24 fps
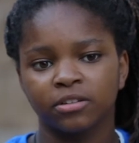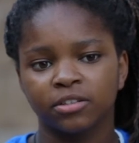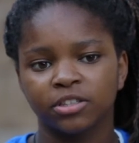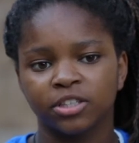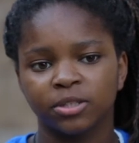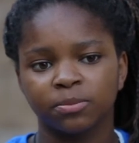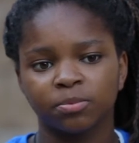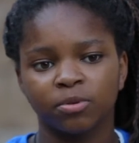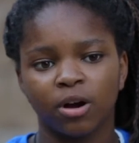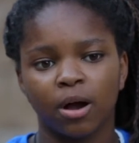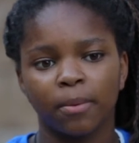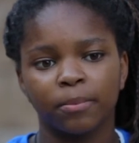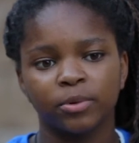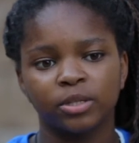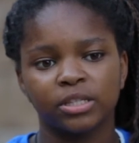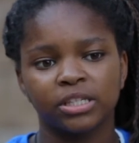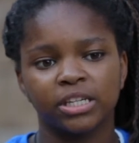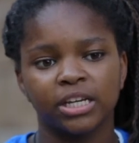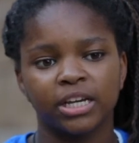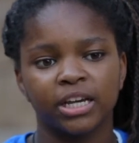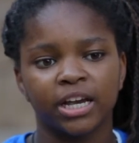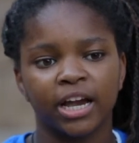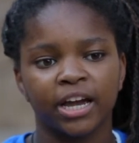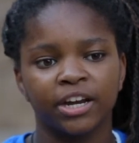So
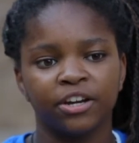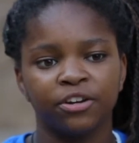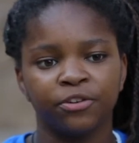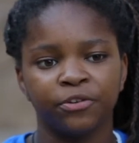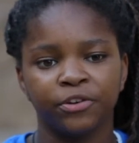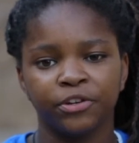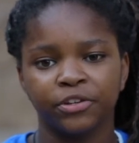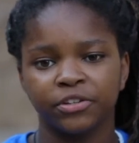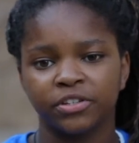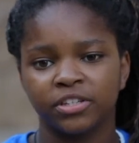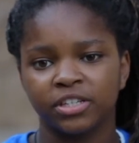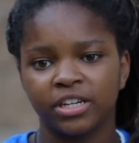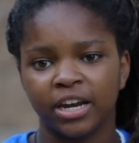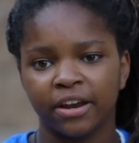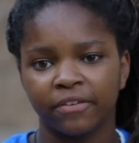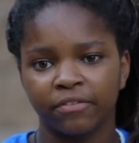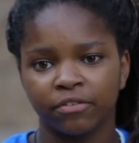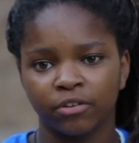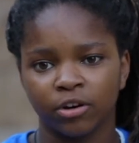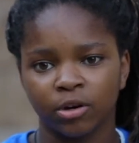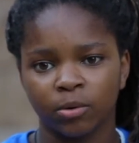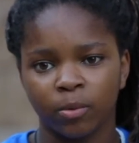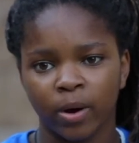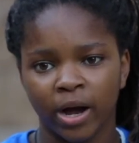promising, I knew you'd stay
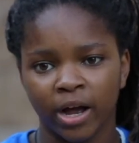for a